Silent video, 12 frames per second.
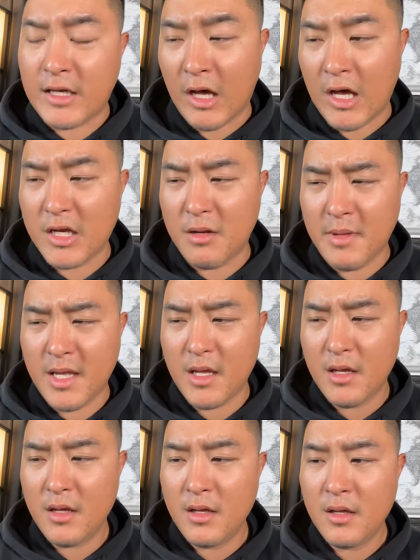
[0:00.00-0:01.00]

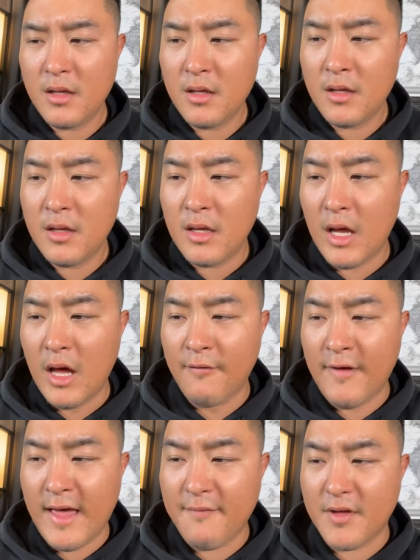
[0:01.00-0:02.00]
economy
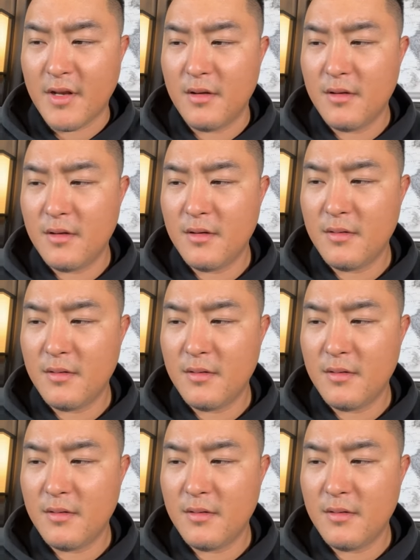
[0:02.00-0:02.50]
of heaven.